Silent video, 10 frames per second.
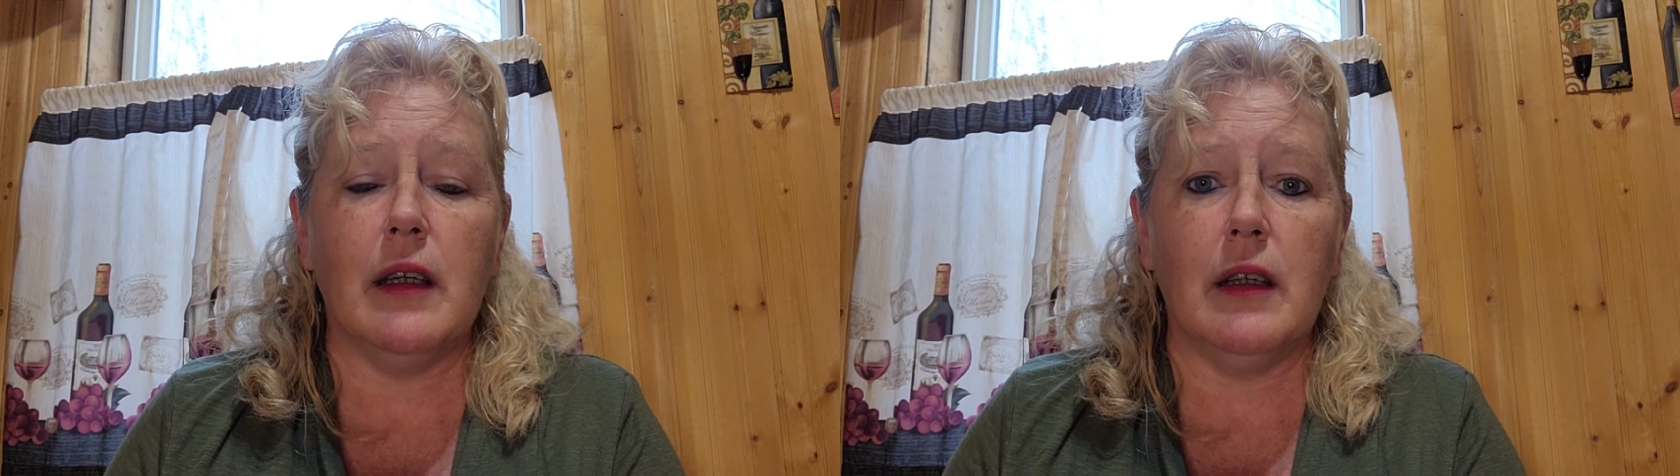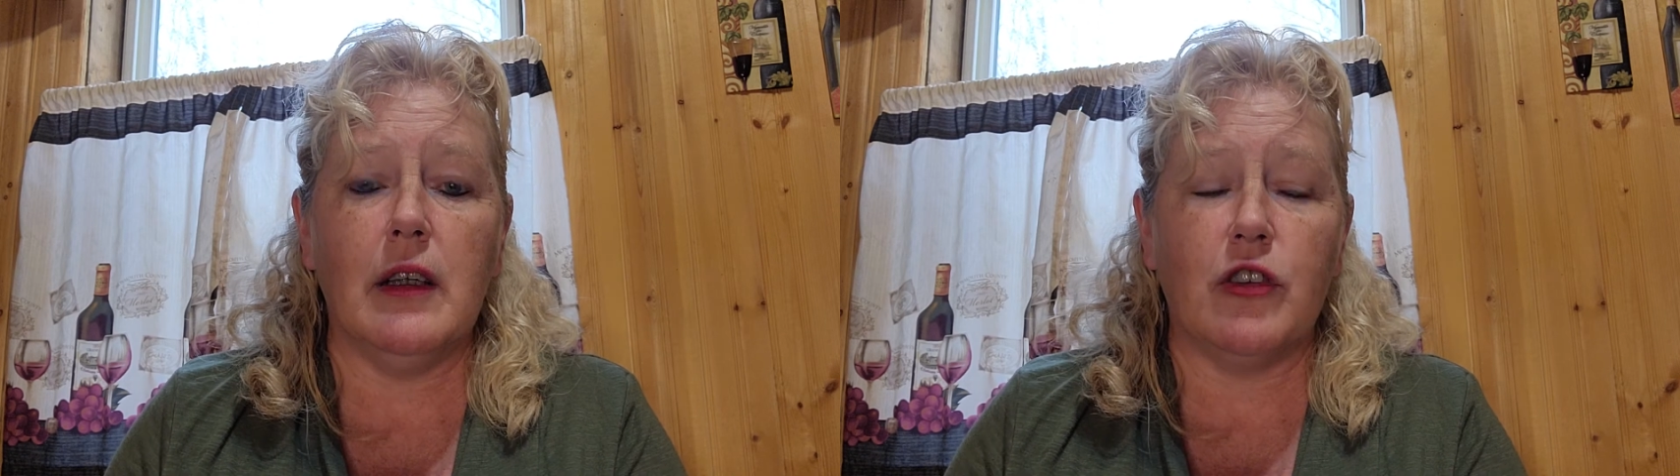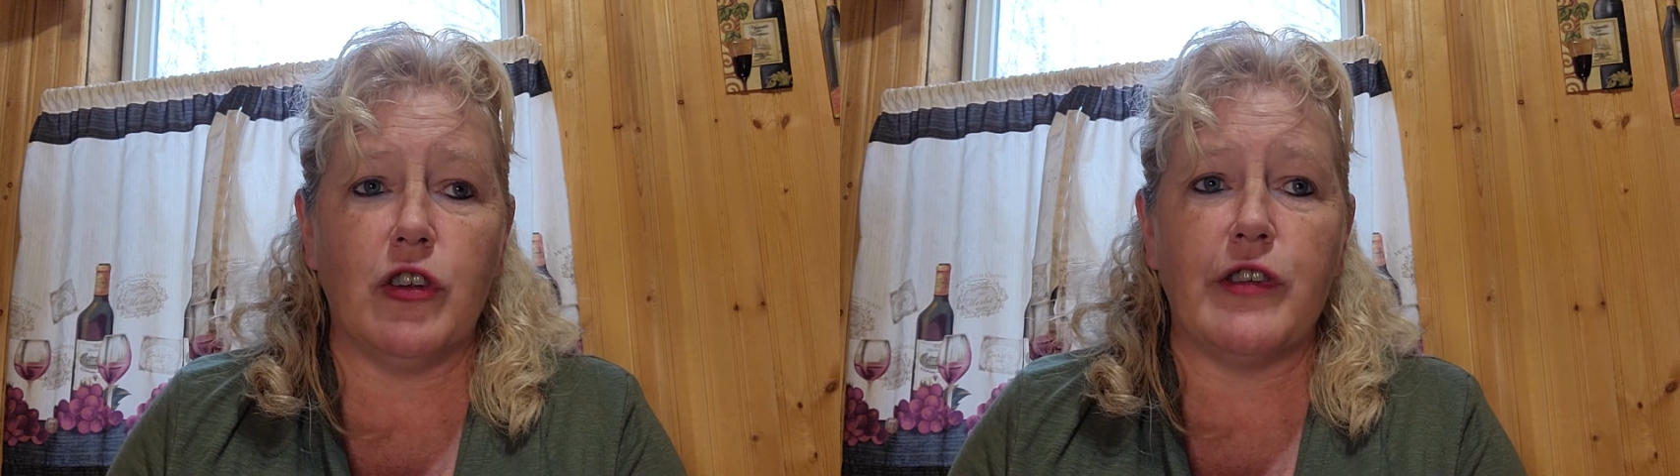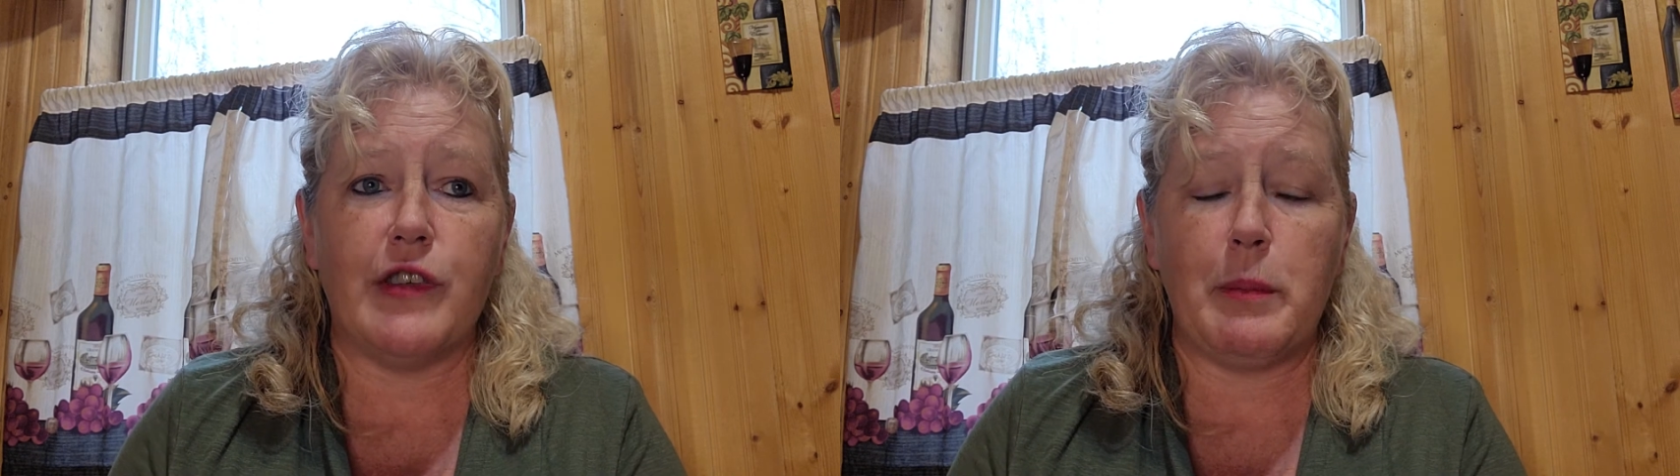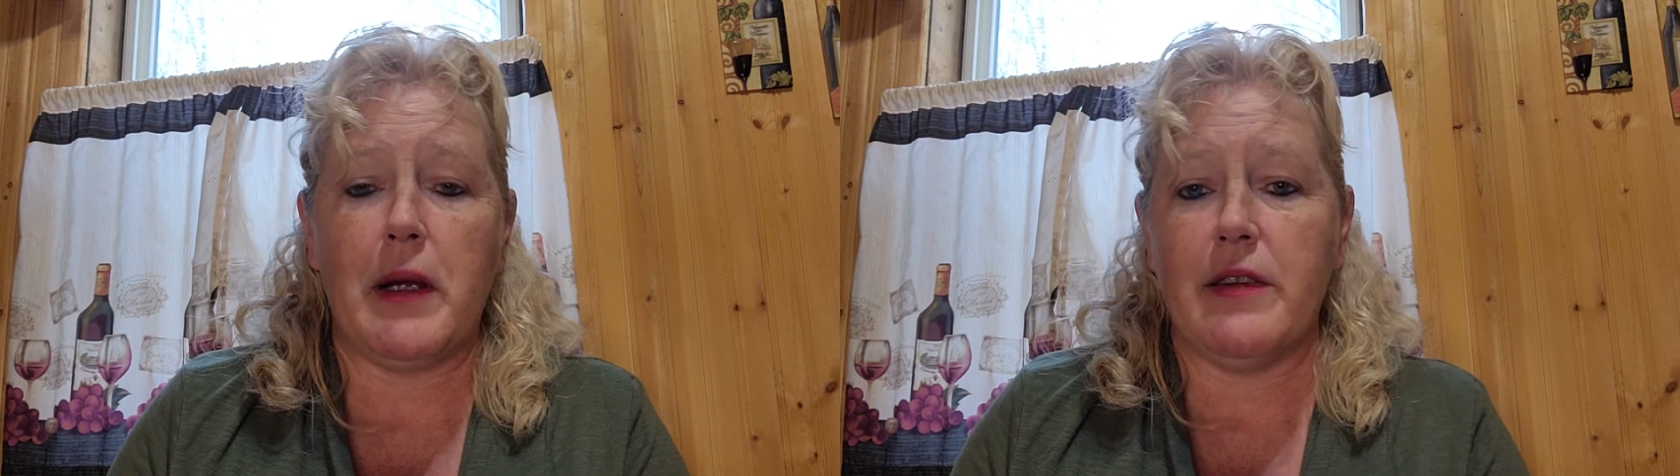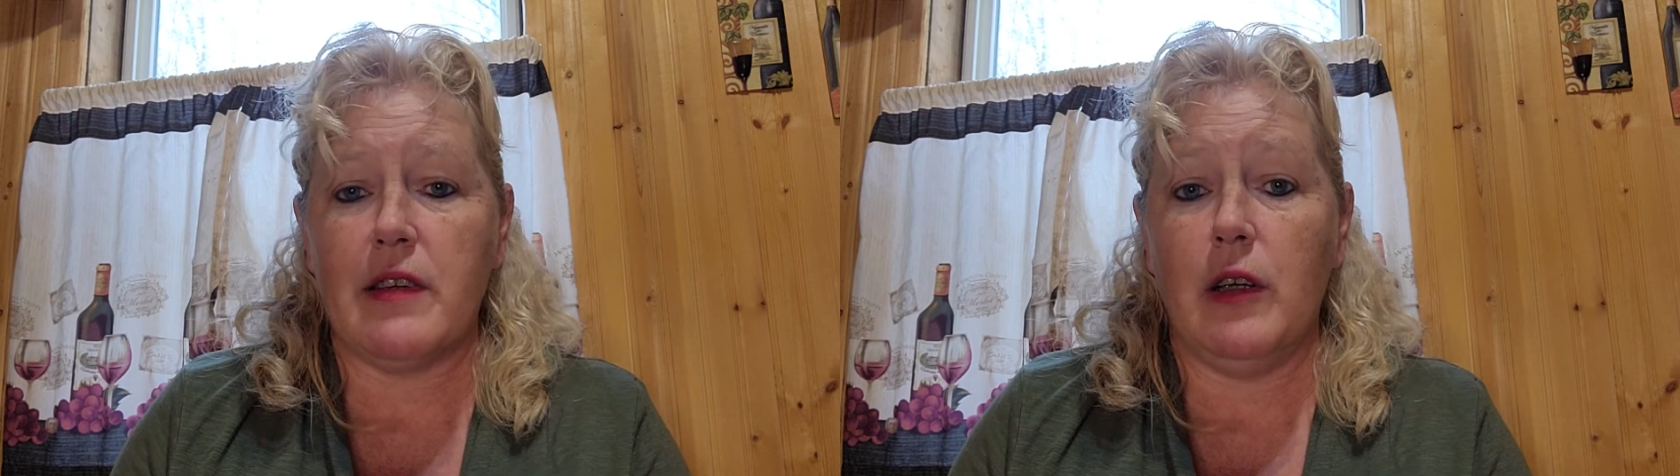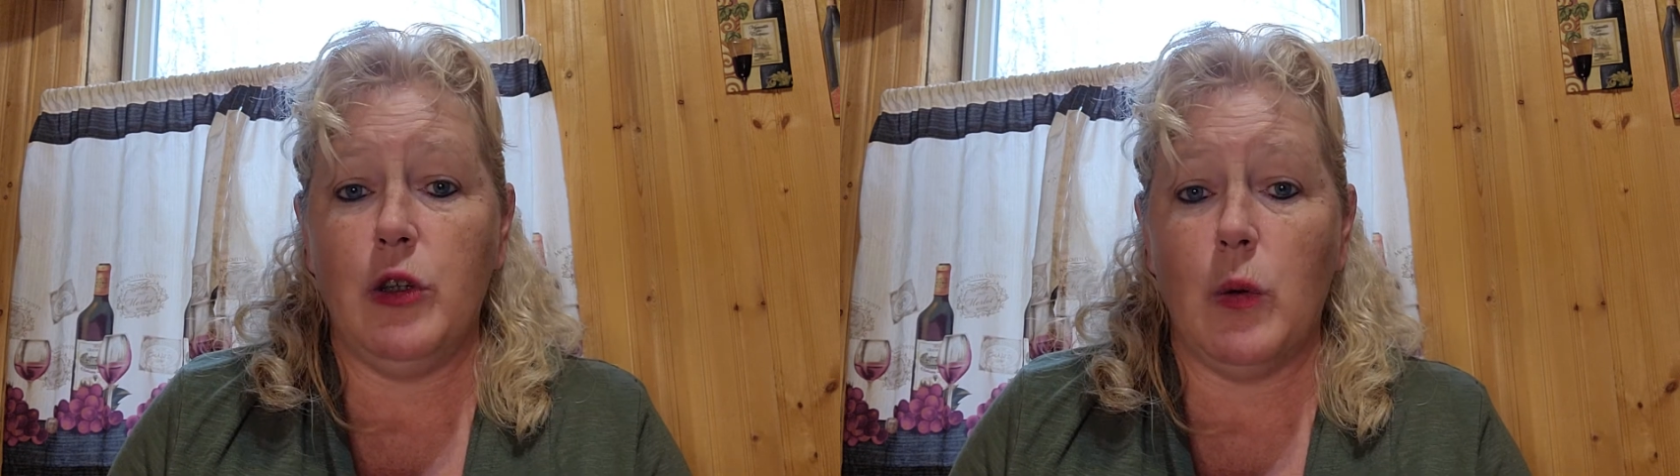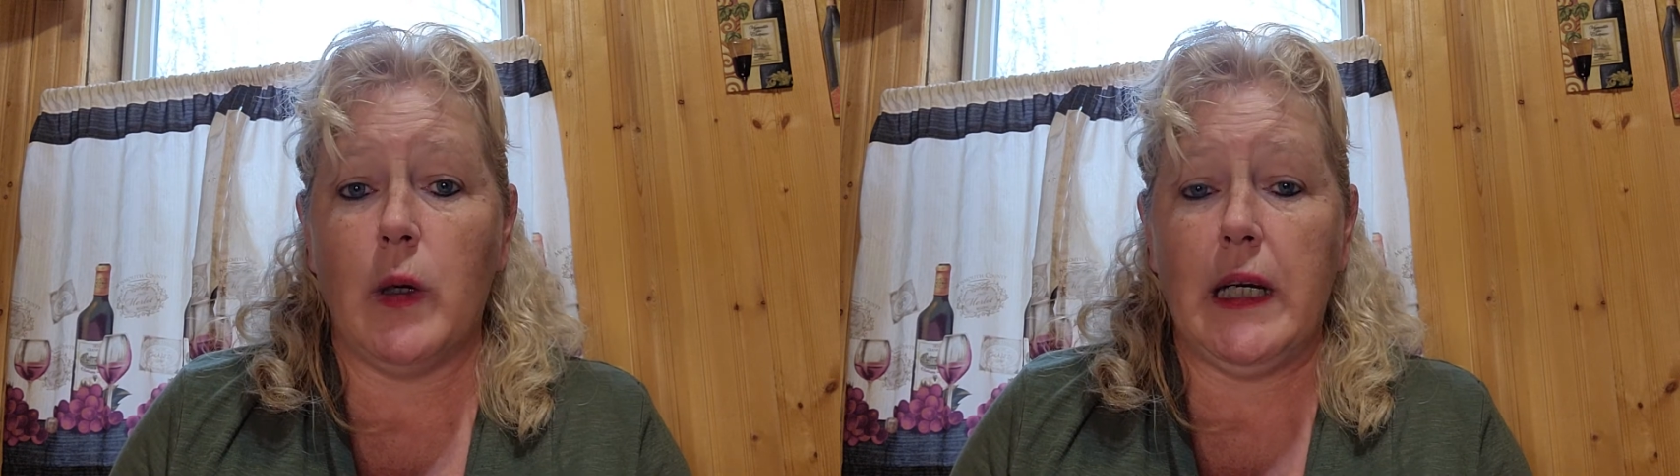It just depends on
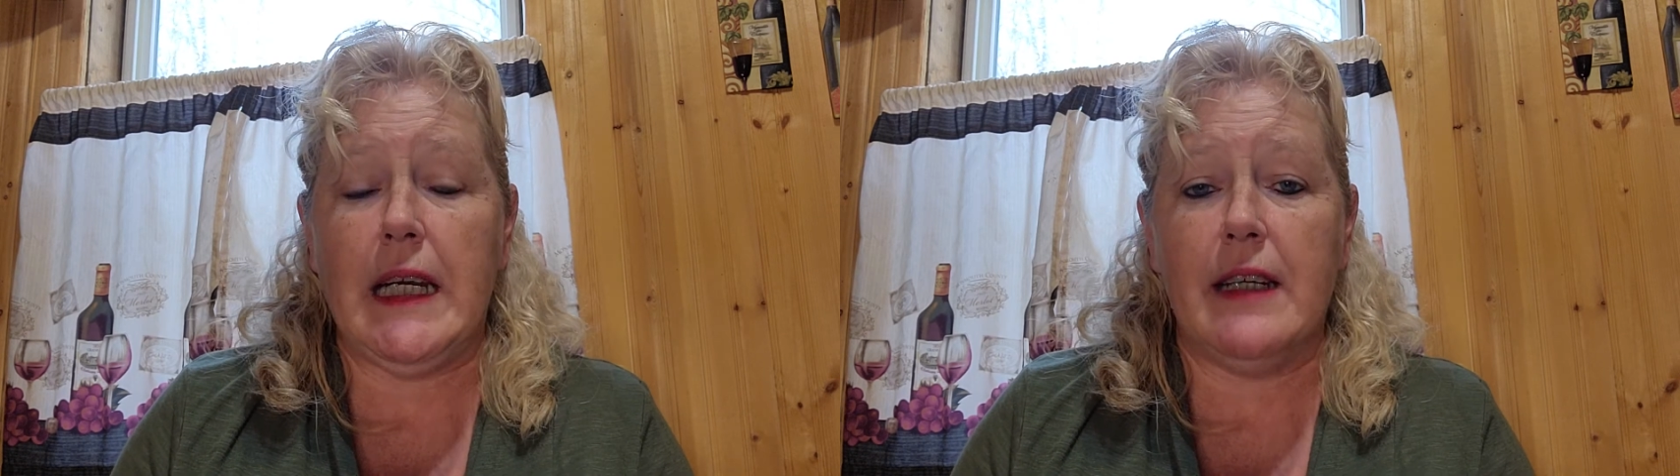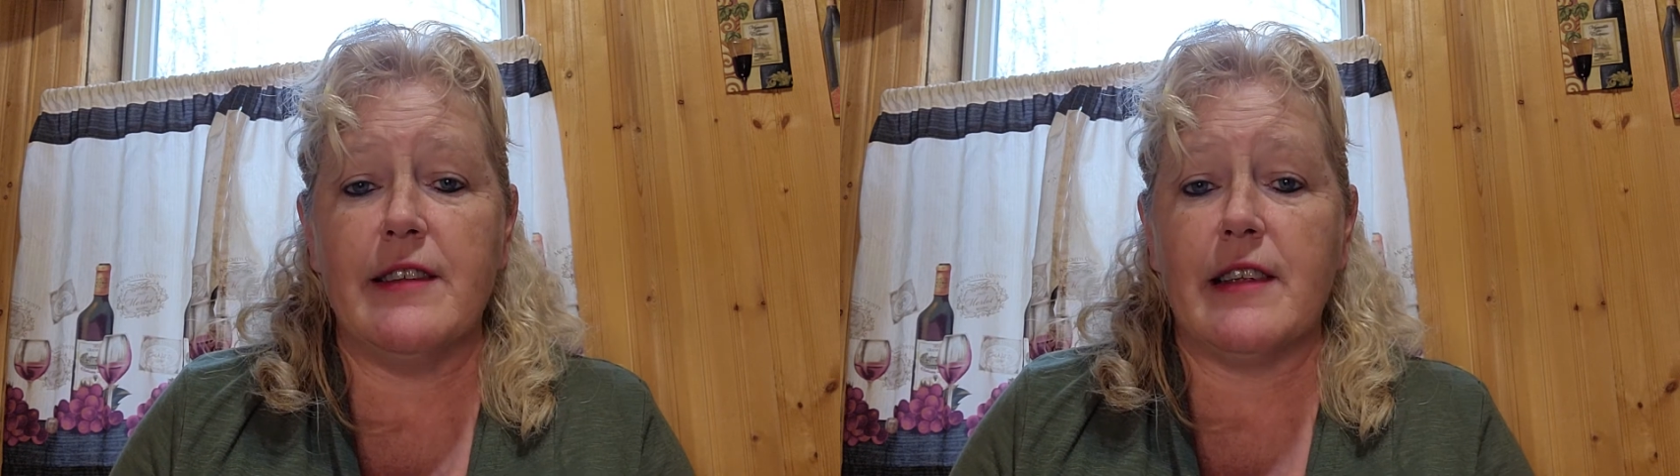your needs